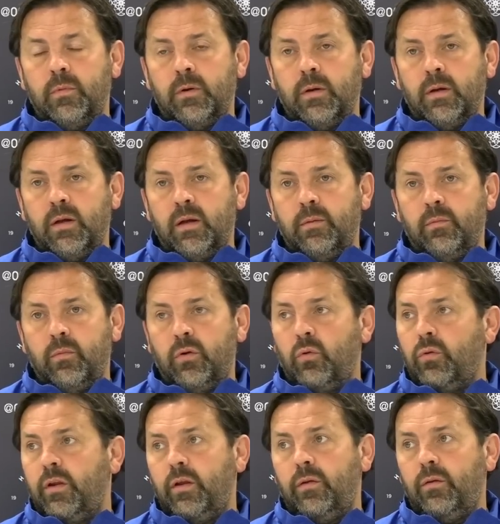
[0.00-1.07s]
Went
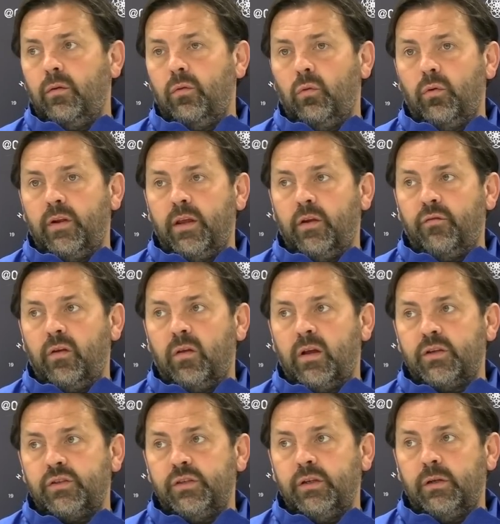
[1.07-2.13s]
on loan to Airdrie
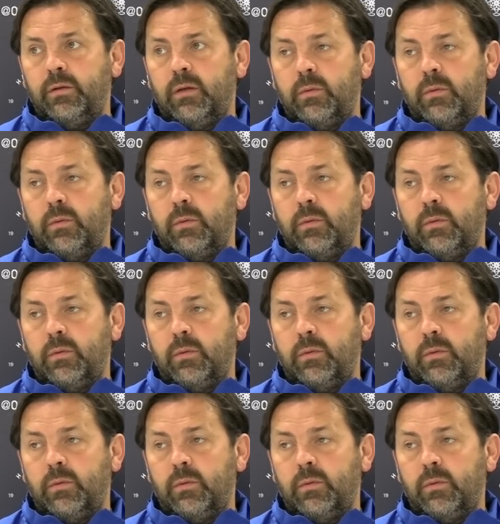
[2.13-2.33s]
last year.